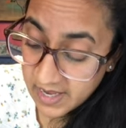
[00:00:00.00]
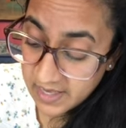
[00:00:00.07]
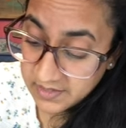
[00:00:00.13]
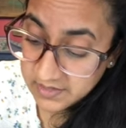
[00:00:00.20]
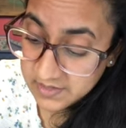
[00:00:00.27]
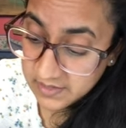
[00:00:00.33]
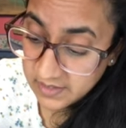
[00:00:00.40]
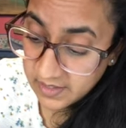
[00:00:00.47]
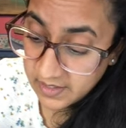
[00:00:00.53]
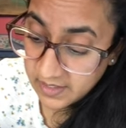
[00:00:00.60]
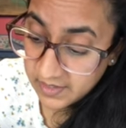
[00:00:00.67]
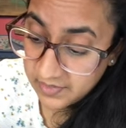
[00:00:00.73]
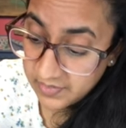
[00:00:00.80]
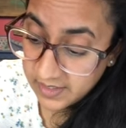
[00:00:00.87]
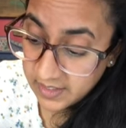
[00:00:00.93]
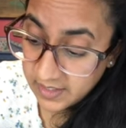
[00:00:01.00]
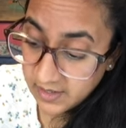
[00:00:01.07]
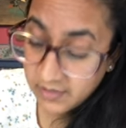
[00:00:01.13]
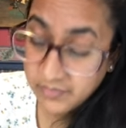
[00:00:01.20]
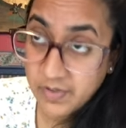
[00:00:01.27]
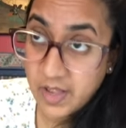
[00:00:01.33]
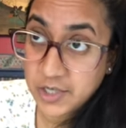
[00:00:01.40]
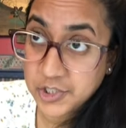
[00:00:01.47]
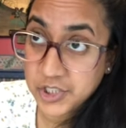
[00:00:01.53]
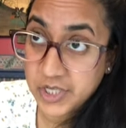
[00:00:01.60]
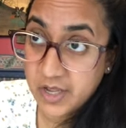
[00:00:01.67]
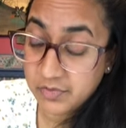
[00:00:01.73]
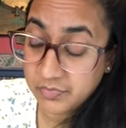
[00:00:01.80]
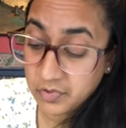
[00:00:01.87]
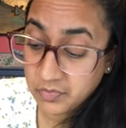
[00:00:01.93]
And in the, I've
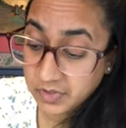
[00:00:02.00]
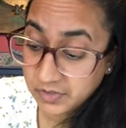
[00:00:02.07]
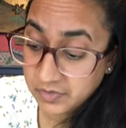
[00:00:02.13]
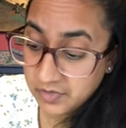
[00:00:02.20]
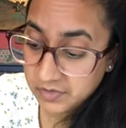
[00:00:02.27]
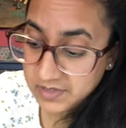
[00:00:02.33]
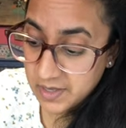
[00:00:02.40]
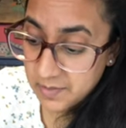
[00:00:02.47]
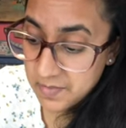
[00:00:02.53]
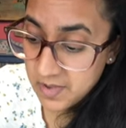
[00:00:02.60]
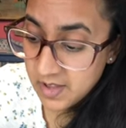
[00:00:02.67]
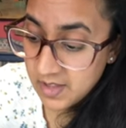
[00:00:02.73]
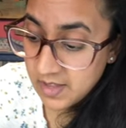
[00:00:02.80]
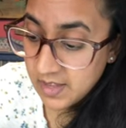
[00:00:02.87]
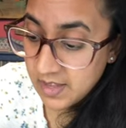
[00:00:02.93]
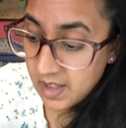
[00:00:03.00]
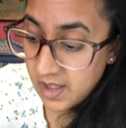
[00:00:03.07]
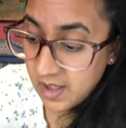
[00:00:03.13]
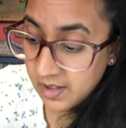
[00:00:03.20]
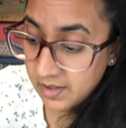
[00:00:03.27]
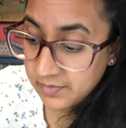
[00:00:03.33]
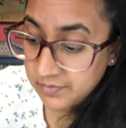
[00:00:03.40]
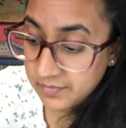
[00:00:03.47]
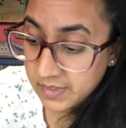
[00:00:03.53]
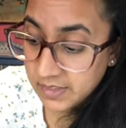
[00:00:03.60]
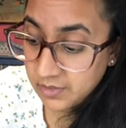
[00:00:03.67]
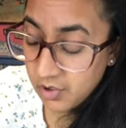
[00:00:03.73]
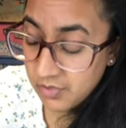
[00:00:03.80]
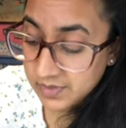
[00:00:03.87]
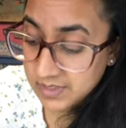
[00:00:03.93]
actually had it for a really long time. Uh,
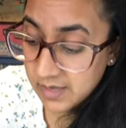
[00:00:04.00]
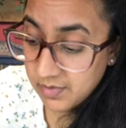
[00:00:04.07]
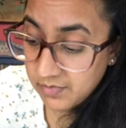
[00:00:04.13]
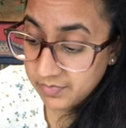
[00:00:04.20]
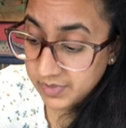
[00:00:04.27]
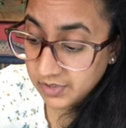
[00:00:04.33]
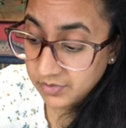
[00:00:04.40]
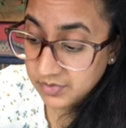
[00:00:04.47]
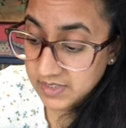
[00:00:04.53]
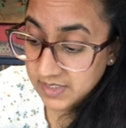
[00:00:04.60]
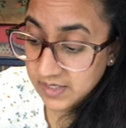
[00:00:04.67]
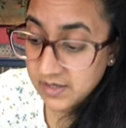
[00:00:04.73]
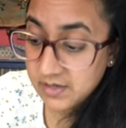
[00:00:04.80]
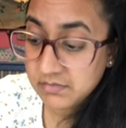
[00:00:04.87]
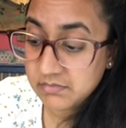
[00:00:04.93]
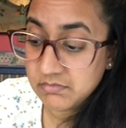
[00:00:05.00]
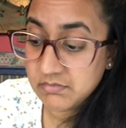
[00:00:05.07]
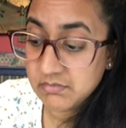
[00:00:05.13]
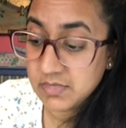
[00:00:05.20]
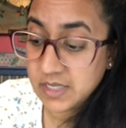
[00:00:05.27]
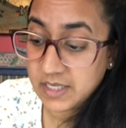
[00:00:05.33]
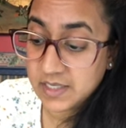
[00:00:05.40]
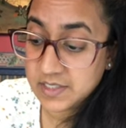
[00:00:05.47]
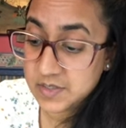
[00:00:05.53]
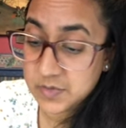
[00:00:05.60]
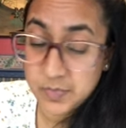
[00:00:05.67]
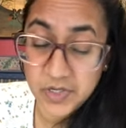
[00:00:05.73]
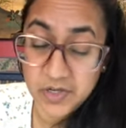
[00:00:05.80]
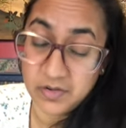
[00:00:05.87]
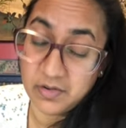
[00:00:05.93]
in all the time I've been using it, it
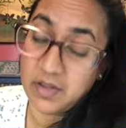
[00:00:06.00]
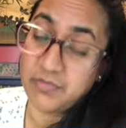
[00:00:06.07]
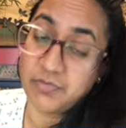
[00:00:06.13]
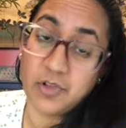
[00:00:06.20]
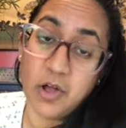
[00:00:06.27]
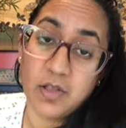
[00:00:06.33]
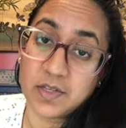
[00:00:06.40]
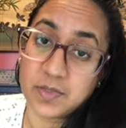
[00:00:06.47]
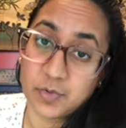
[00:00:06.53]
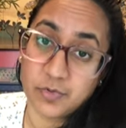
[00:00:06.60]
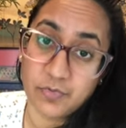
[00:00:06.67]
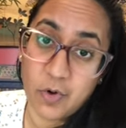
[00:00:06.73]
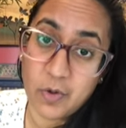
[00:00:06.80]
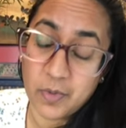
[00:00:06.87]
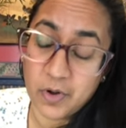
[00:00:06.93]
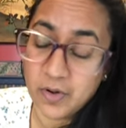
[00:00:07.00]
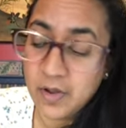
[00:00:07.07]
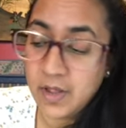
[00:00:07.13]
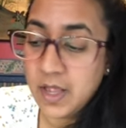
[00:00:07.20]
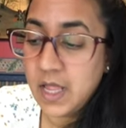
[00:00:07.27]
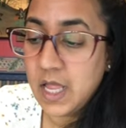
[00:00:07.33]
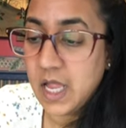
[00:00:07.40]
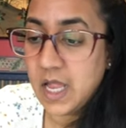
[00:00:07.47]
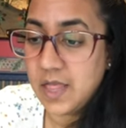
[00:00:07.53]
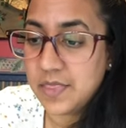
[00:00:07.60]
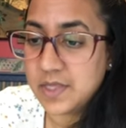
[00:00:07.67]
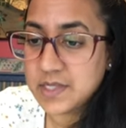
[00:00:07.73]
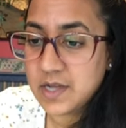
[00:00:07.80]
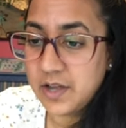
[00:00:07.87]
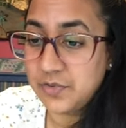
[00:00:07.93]
has been a flawless performer,
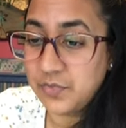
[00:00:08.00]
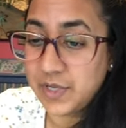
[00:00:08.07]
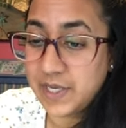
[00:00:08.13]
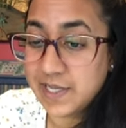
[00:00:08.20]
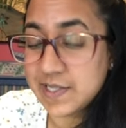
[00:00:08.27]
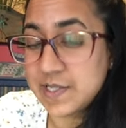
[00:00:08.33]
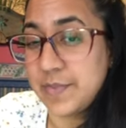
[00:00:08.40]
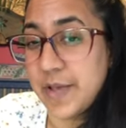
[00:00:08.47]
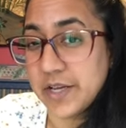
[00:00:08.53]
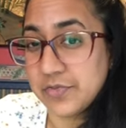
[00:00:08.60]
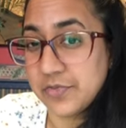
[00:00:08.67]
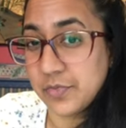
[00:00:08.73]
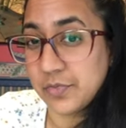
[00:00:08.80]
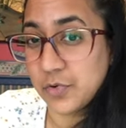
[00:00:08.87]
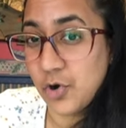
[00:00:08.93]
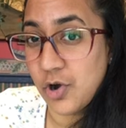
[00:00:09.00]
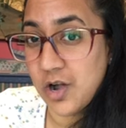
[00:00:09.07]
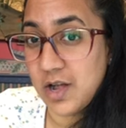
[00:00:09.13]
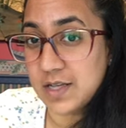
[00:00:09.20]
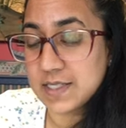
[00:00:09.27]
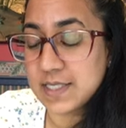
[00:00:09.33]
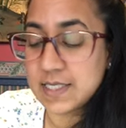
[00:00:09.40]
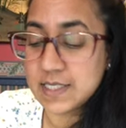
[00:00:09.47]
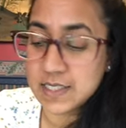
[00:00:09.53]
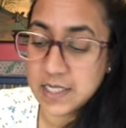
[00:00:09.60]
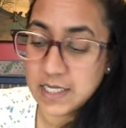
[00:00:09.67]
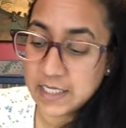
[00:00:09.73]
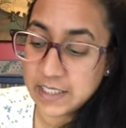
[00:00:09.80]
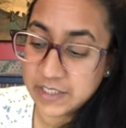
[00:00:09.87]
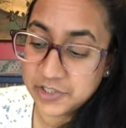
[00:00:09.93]
and that's kind of what I expect from Cross.
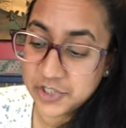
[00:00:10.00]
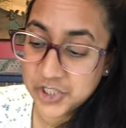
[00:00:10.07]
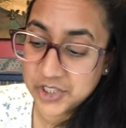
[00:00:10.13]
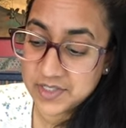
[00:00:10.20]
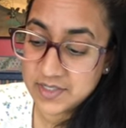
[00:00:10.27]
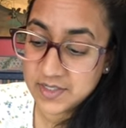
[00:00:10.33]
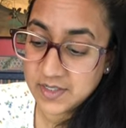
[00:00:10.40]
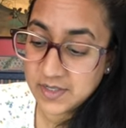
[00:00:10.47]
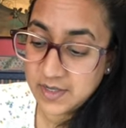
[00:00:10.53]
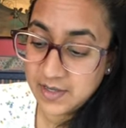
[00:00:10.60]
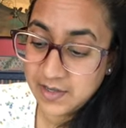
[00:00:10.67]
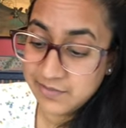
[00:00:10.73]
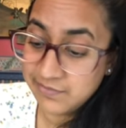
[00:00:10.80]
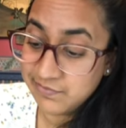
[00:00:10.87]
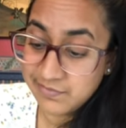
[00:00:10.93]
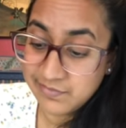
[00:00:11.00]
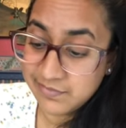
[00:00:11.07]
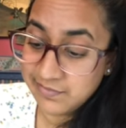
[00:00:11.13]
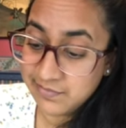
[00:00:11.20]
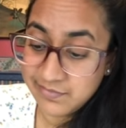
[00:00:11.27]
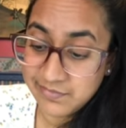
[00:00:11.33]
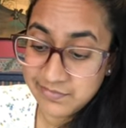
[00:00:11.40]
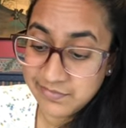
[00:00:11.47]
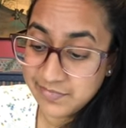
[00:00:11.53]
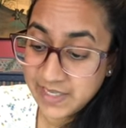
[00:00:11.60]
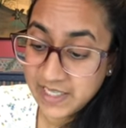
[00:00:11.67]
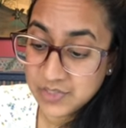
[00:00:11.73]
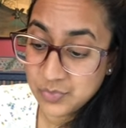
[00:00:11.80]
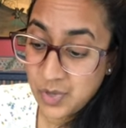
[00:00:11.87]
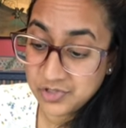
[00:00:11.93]
Uh, just
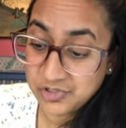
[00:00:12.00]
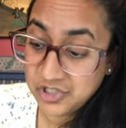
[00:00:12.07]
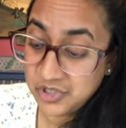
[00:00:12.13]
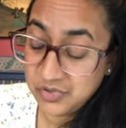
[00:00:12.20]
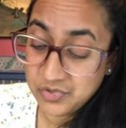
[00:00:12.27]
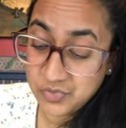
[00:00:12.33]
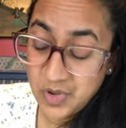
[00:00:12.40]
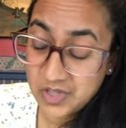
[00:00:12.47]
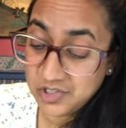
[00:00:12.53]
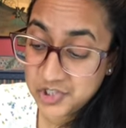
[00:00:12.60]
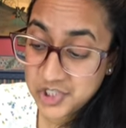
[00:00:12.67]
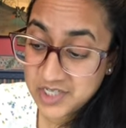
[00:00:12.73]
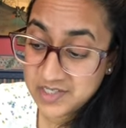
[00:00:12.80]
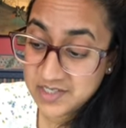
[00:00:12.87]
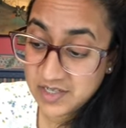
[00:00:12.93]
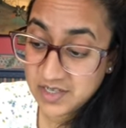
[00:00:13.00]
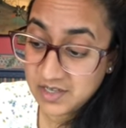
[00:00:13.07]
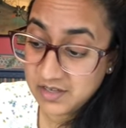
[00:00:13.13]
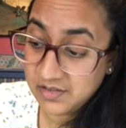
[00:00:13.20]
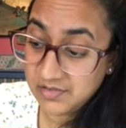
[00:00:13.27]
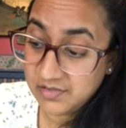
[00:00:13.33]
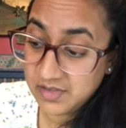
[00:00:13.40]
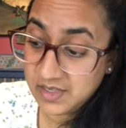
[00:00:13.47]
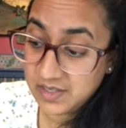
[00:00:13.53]
it's well tuned, well adjusted.